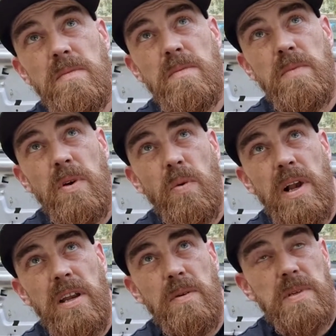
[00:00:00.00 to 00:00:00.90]
but
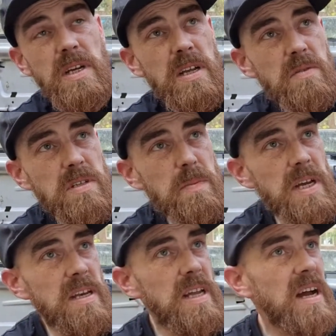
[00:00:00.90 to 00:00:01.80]
welding upside down is a
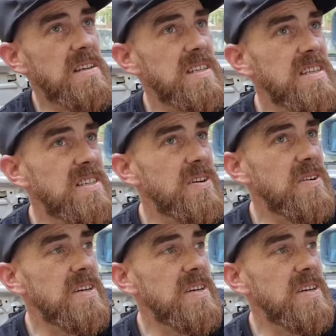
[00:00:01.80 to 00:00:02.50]
pain in the arse. So